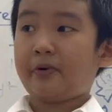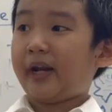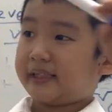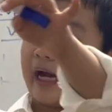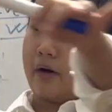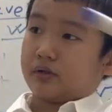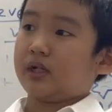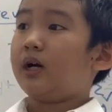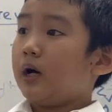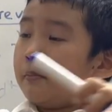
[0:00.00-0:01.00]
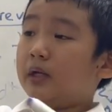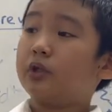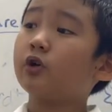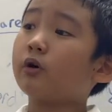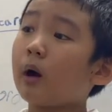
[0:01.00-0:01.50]
break out. But
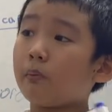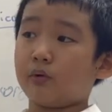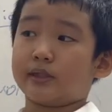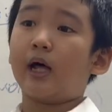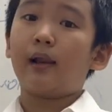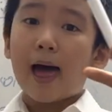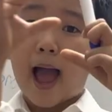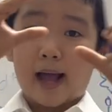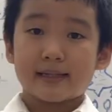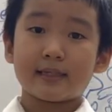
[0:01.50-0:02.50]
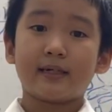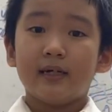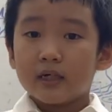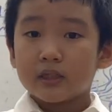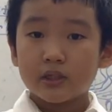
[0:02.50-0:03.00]
Europe was the last,
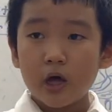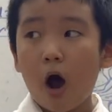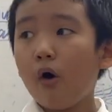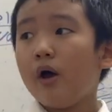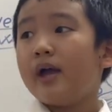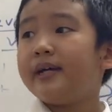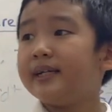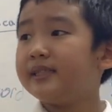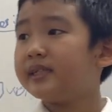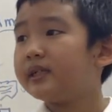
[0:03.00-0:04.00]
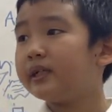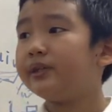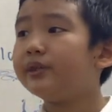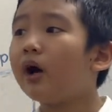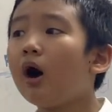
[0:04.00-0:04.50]
so he didn't
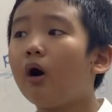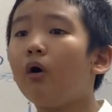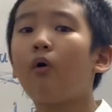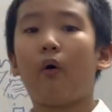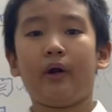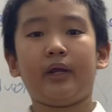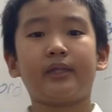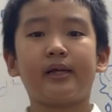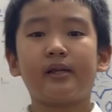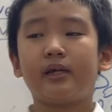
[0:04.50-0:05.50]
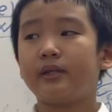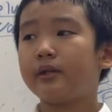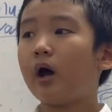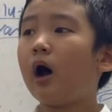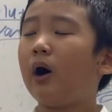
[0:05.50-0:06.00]
know, or it didn't
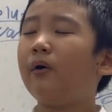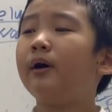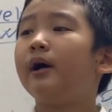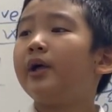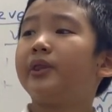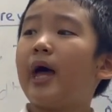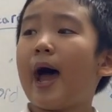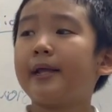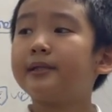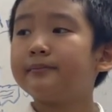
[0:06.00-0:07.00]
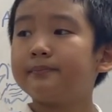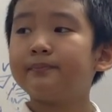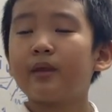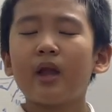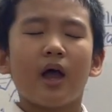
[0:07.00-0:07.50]
know that
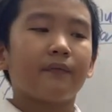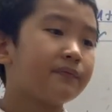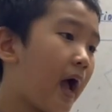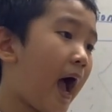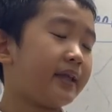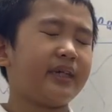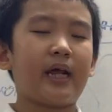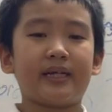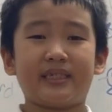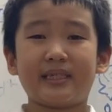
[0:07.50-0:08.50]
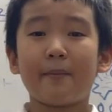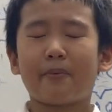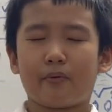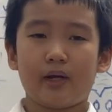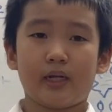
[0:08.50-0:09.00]
it has
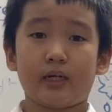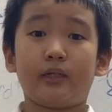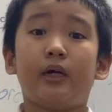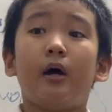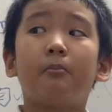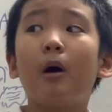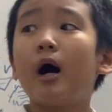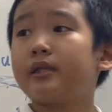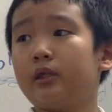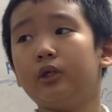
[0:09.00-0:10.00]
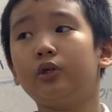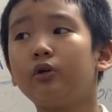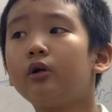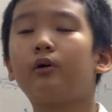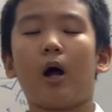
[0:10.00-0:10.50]
separated. But
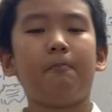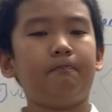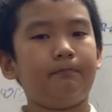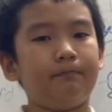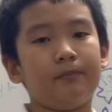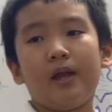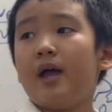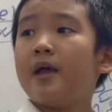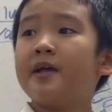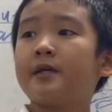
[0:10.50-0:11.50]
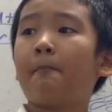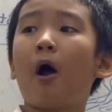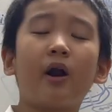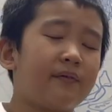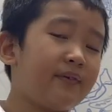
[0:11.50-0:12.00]
Europe is a
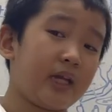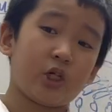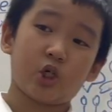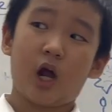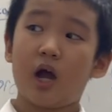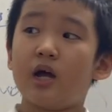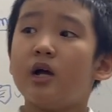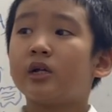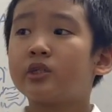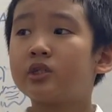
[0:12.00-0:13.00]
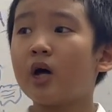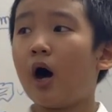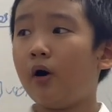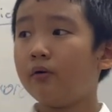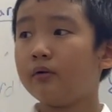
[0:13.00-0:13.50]
part of Asia,
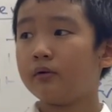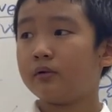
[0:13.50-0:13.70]
so